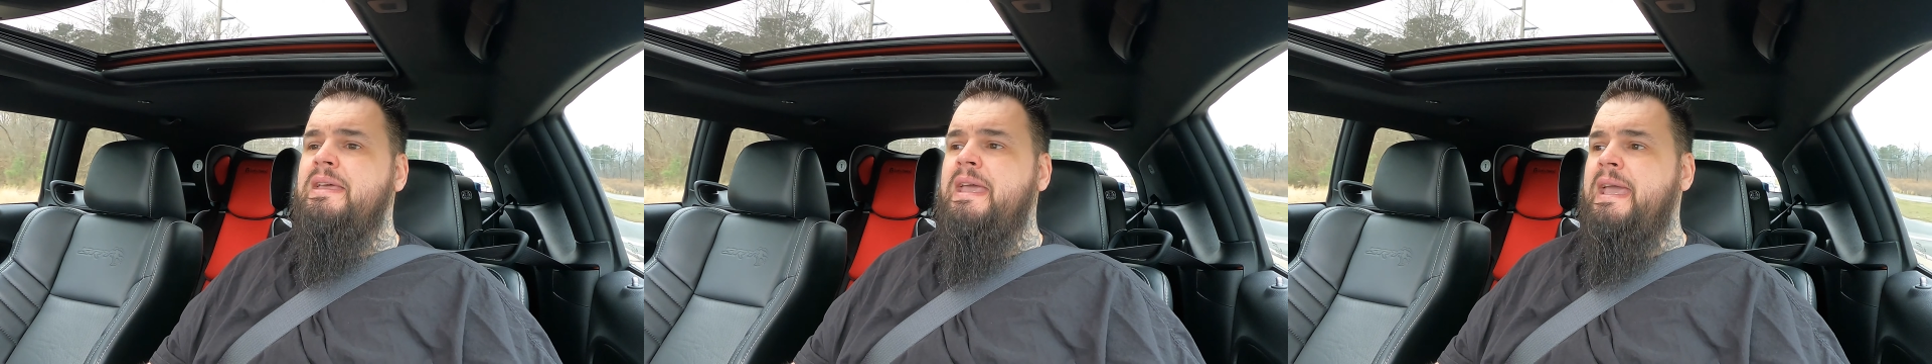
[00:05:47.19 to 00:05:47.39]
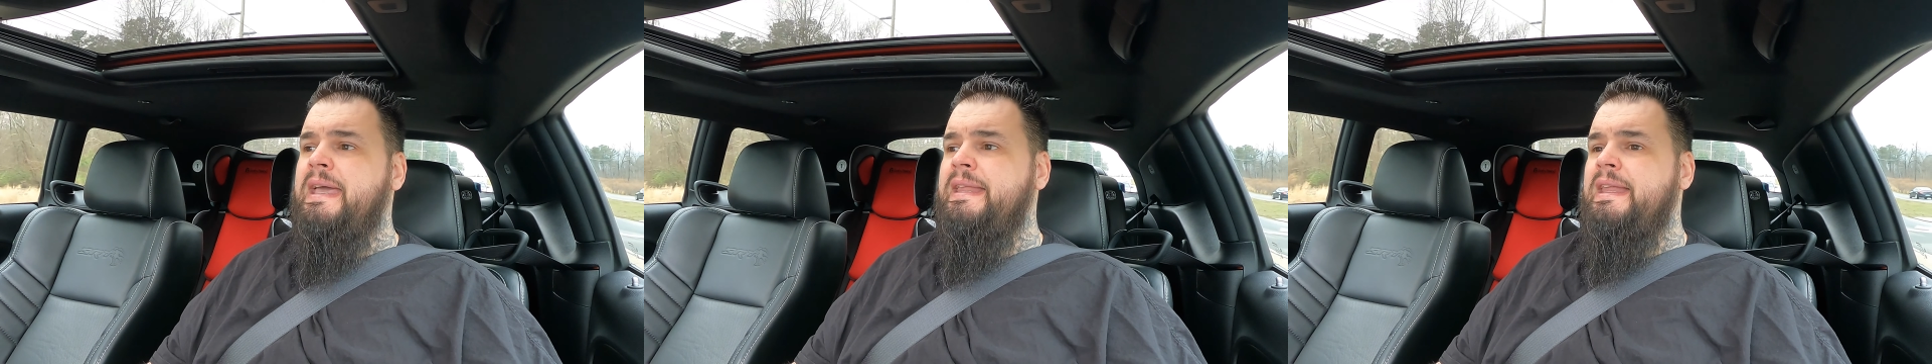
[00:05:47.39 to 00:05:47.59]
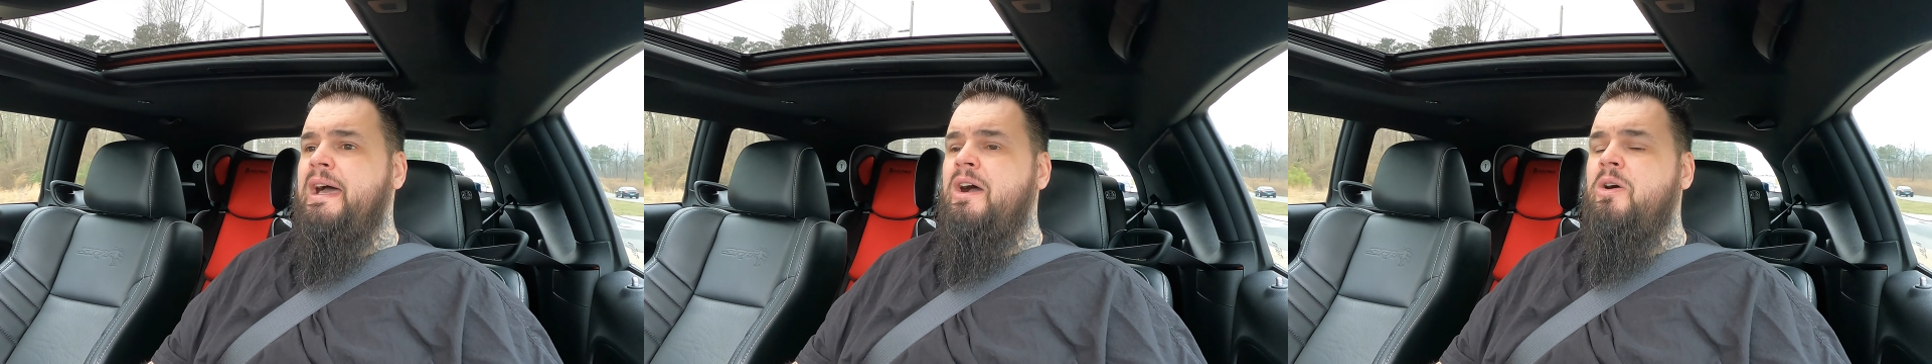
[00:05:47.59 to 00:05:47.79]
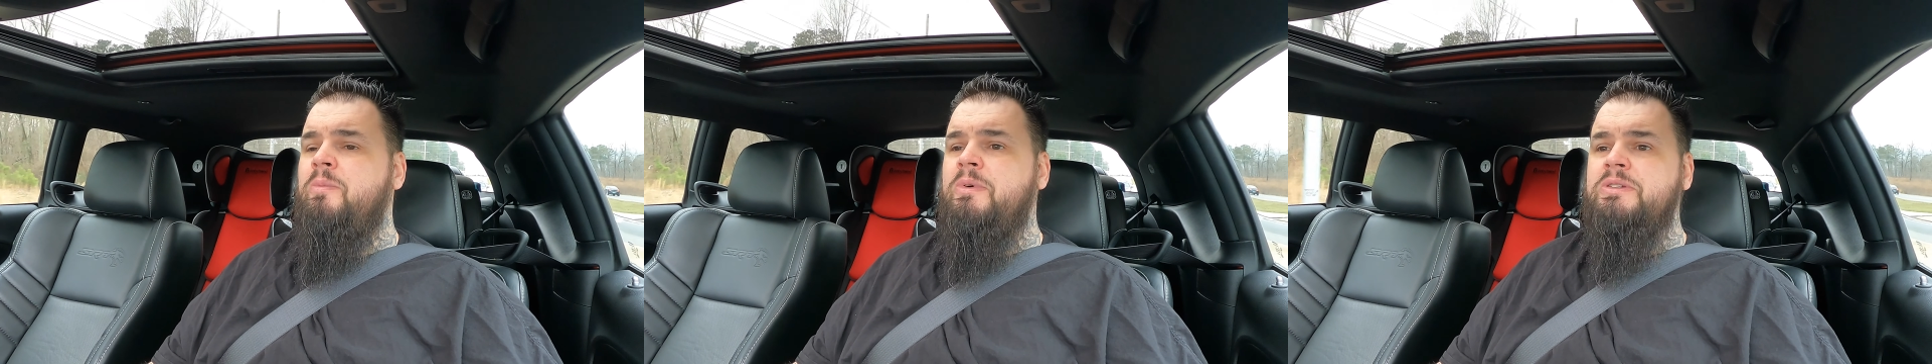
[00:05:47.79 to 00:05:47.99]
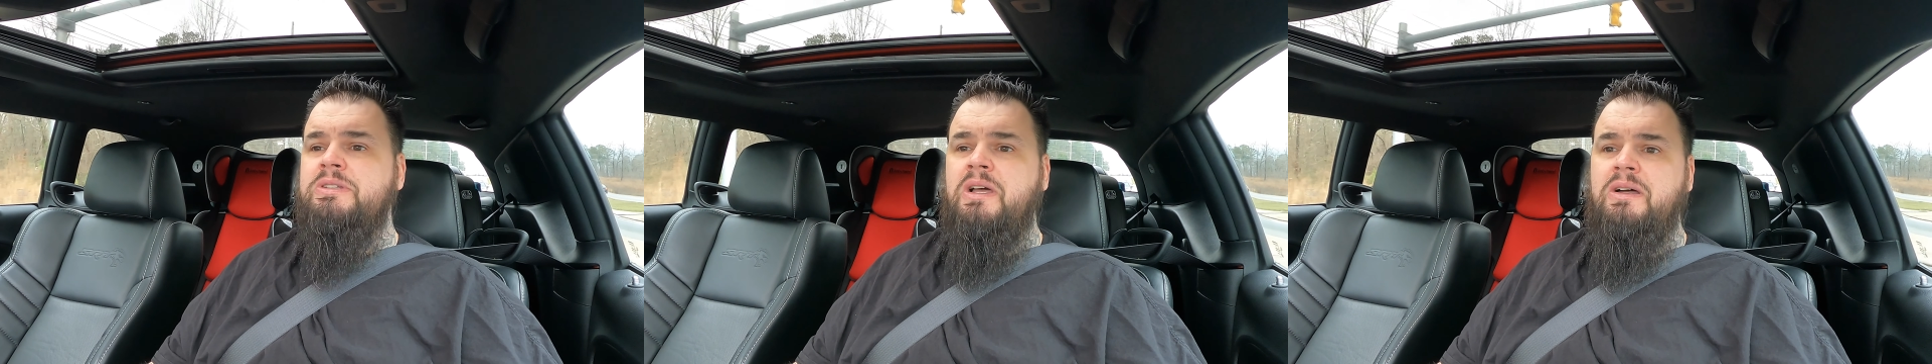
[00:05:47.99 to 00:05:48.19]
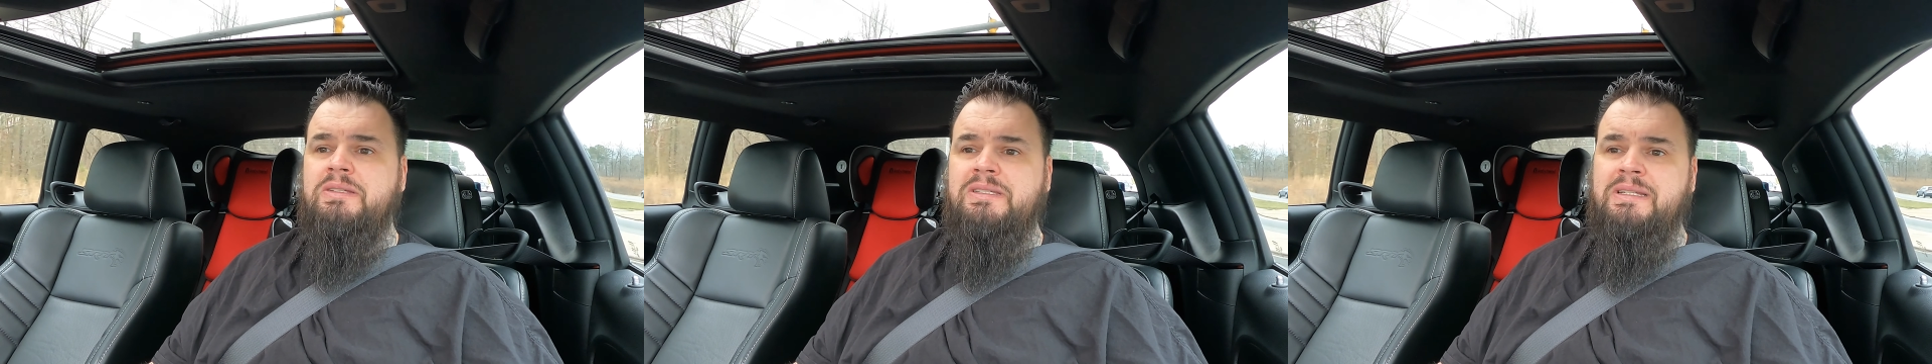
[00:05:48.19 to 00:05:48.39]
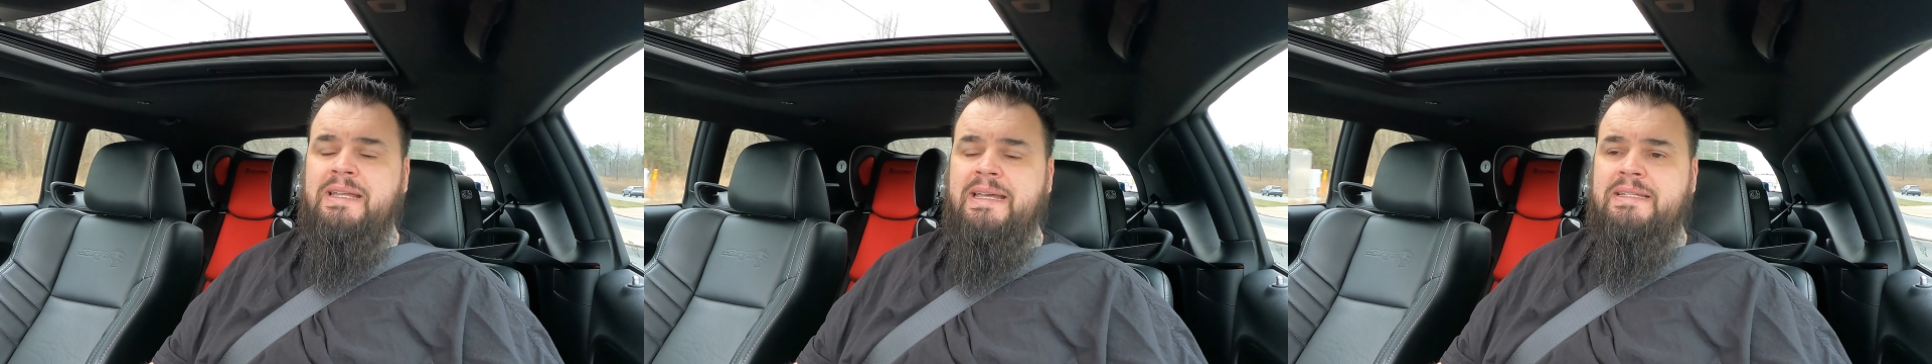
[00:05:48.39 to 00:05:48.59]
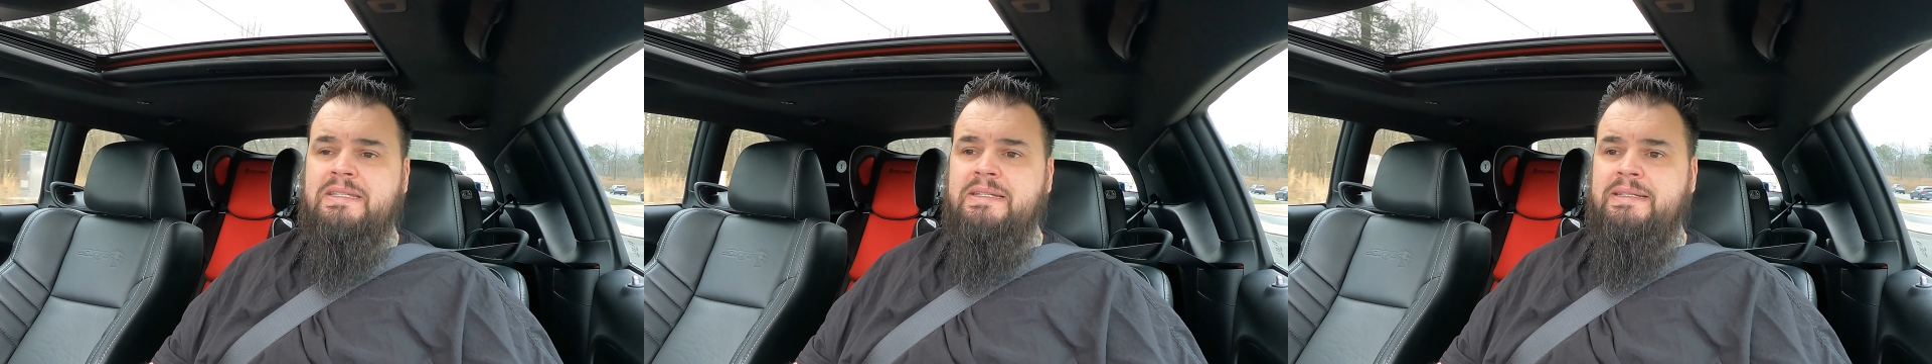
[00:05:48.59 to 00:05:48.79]
and I almost caused an
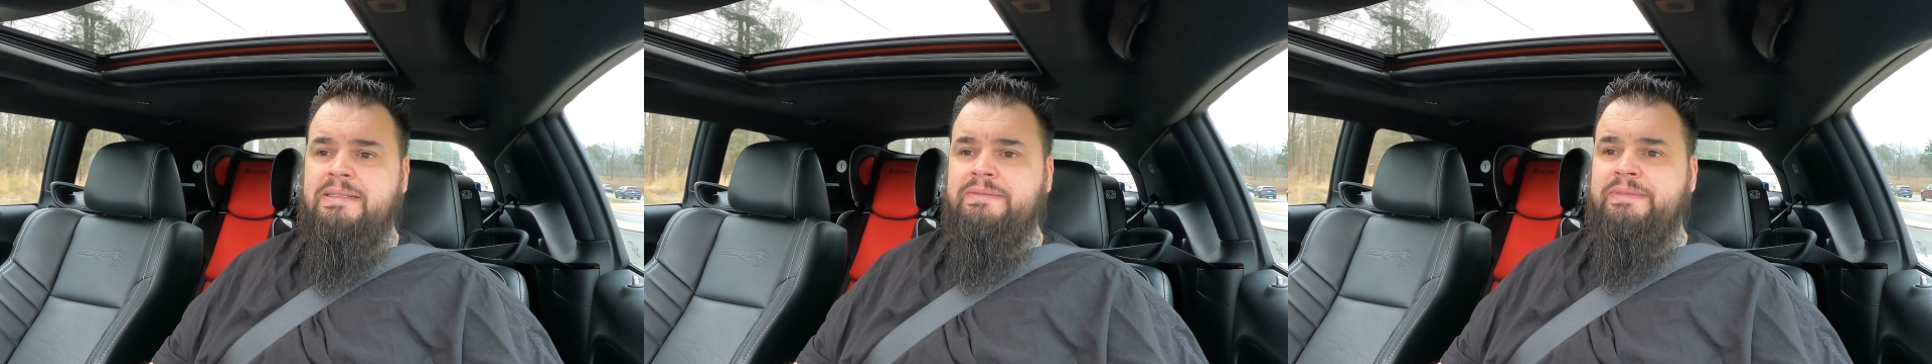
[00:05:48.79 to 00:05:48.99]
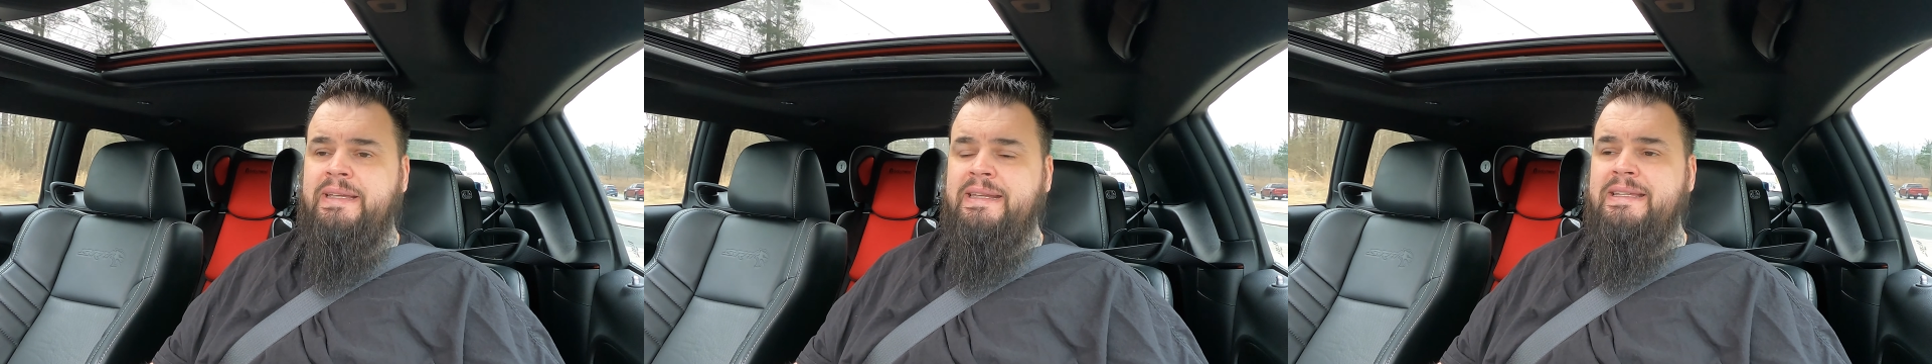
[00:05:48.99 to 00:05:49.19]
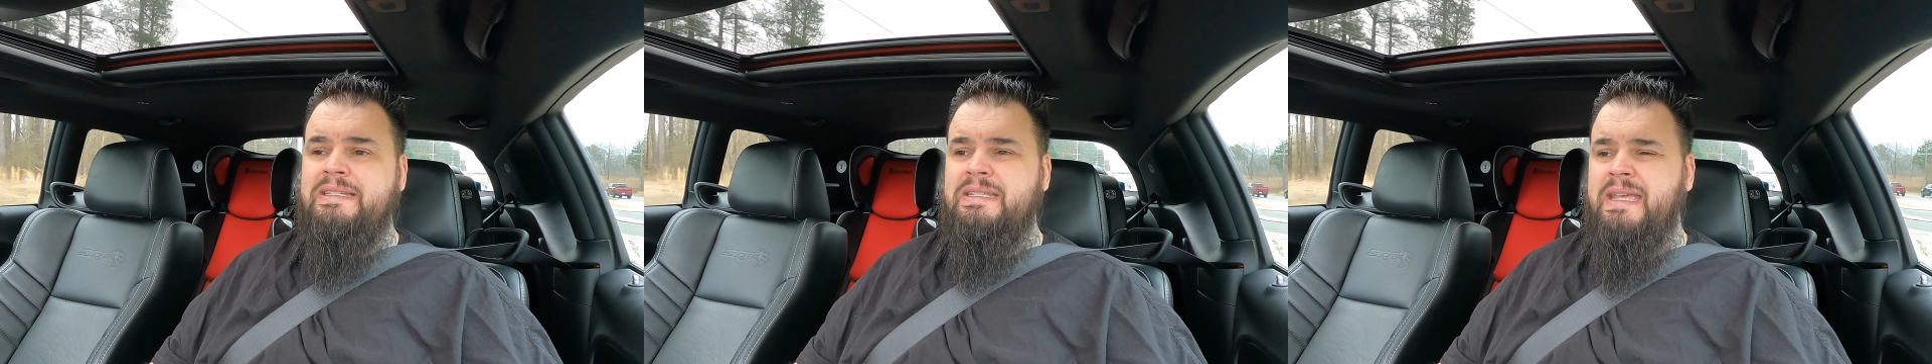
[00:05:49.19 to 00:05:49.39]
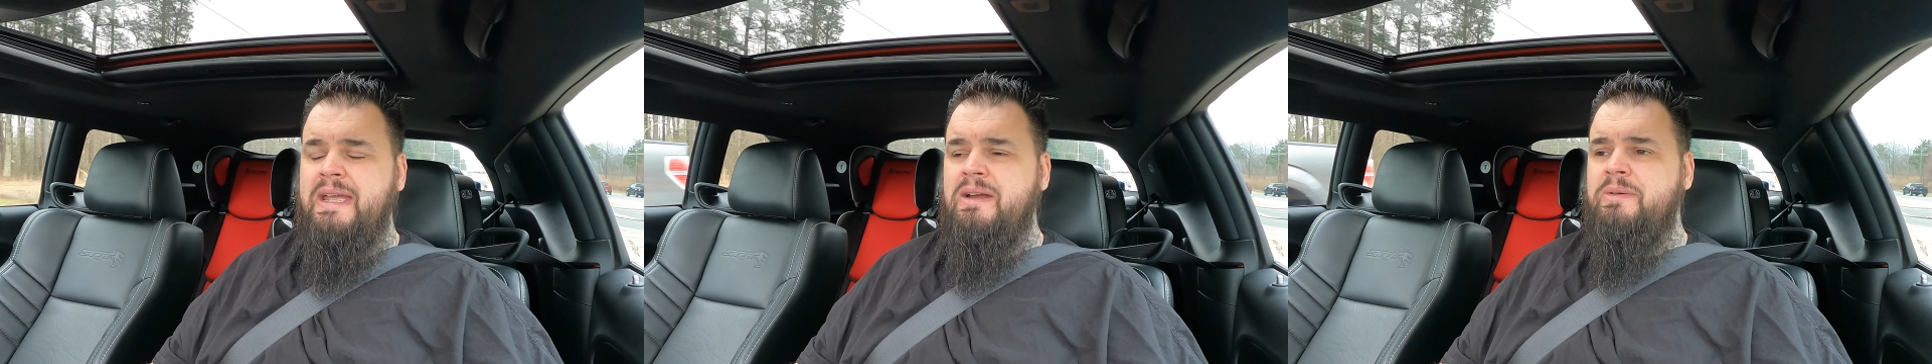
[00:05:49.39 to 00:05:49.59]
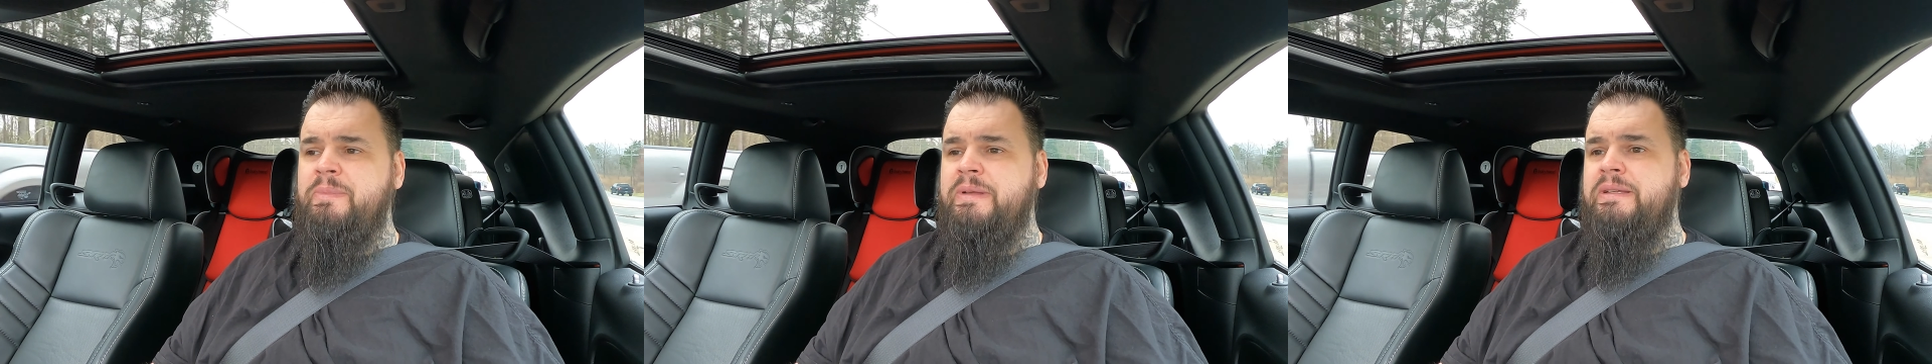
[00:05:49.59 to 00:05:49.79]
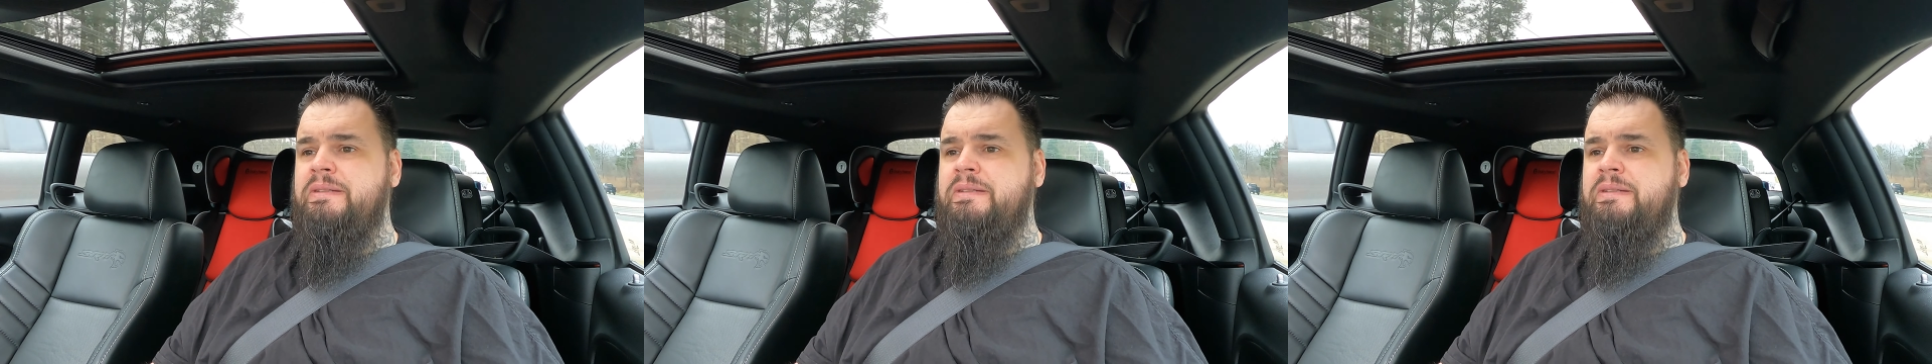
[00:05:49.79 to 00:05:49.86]
accident, and it scared me.